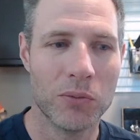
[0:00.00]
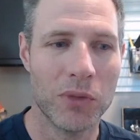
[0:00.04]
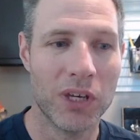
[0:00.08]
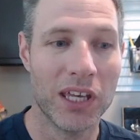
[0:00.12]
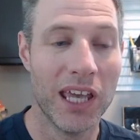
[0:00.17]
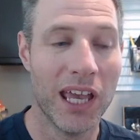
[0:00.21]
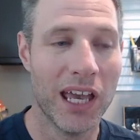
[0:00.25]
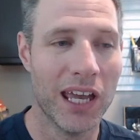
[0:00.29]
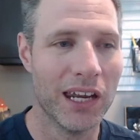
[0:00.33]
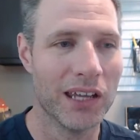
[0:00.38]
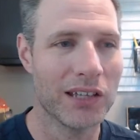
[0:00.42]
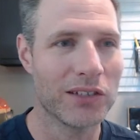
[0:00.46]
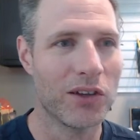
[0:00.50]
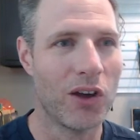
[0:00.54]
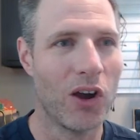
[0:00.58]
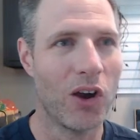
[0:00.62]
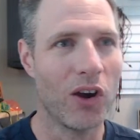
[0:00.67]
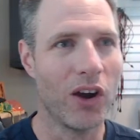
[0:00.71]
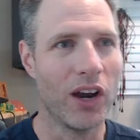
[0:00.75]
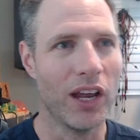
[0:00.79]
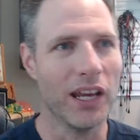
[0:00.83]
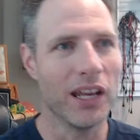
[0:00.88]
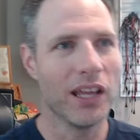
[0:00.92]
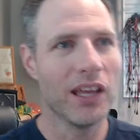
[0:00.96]
mechanics. All
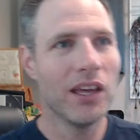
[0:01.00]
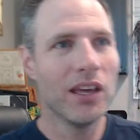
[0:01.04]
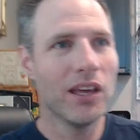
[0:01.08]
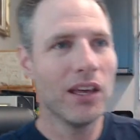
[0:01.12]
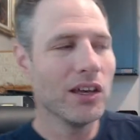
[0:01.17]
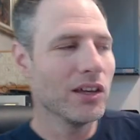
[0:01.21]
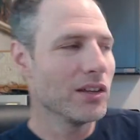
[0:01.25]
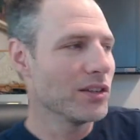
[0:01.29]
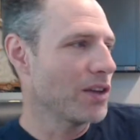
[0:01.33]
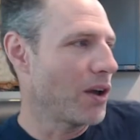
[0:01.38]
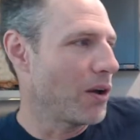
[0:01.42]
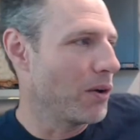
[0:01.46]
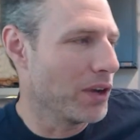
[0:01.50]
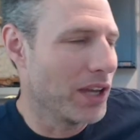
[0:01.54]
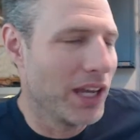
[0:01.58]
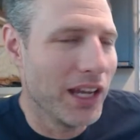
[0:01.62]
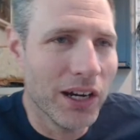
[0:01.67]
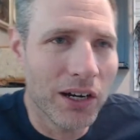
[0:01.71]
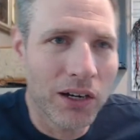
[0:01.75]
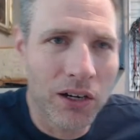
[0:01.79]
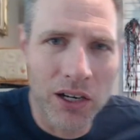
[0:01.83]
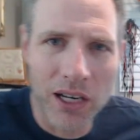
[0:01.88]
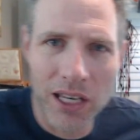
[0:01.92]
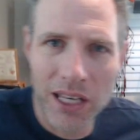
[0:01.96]
right, so
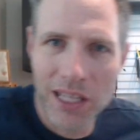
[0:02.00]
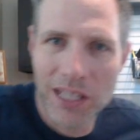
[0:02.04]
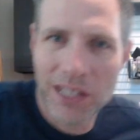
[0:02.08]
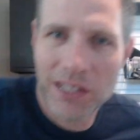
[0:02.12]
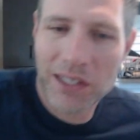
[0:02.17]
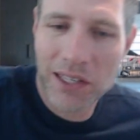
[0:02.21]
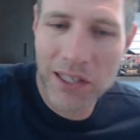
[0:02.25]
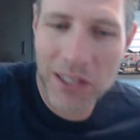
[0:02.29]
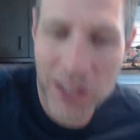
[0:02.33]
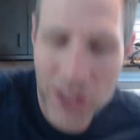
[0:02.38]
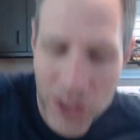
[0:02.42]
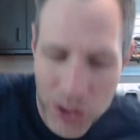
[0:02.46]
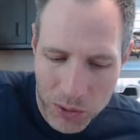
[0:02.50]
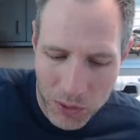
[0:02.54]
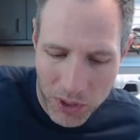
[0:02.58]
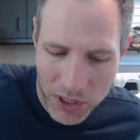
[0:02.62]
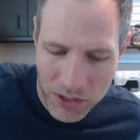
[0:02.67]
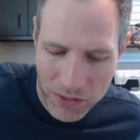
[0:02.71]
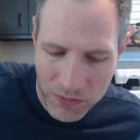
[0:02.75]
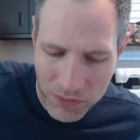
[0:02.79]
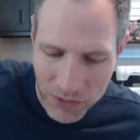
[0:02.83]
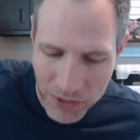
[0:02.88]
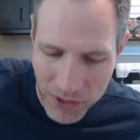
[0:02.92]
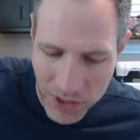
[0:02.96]
here is the
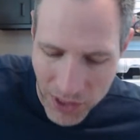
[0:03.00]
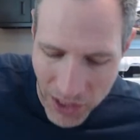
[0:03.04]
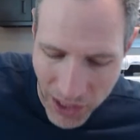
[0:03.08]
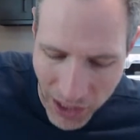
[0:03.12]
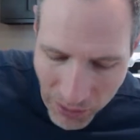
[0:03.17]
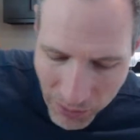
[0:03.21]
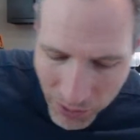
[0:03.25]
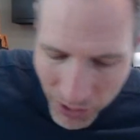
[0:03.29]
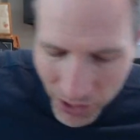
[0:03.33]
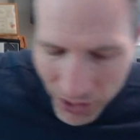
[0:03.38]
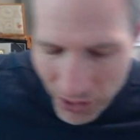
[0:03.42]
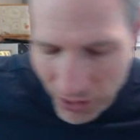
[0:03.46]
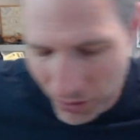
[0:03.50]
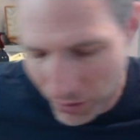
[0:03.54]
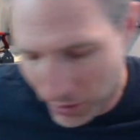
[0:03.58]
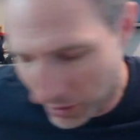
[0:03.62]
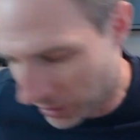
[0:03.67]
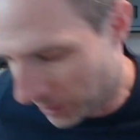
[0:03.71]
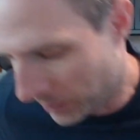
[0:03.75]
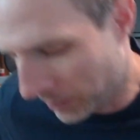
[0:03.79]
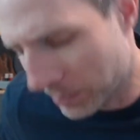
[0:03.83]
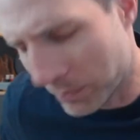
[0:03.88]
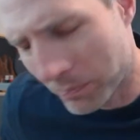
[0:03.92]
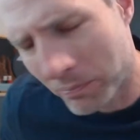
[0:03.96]
situation for today. I'm going
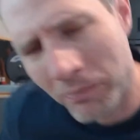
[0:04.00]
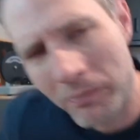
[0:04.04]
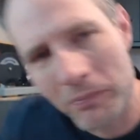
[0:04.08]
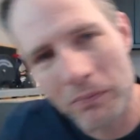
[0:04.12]
to